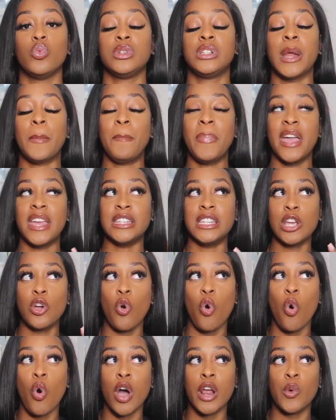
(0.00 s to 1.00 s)

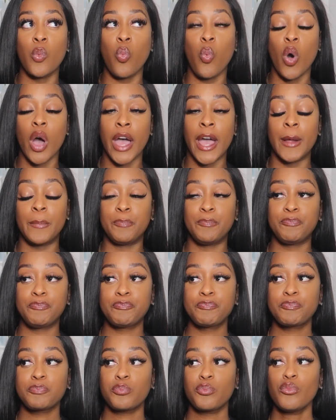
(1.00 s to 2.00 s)
depending on
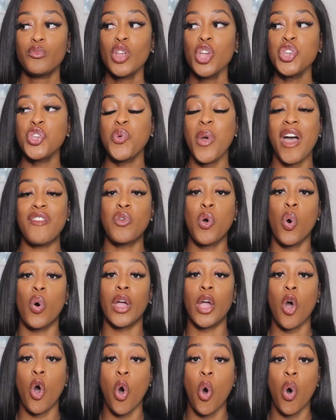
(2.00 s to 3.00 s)
what you have
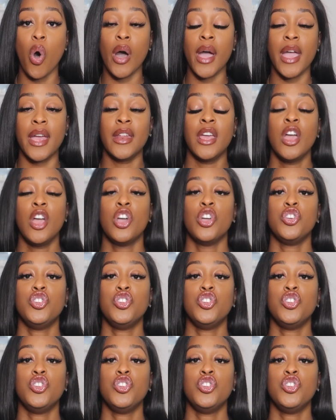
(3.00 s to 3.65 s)
going on,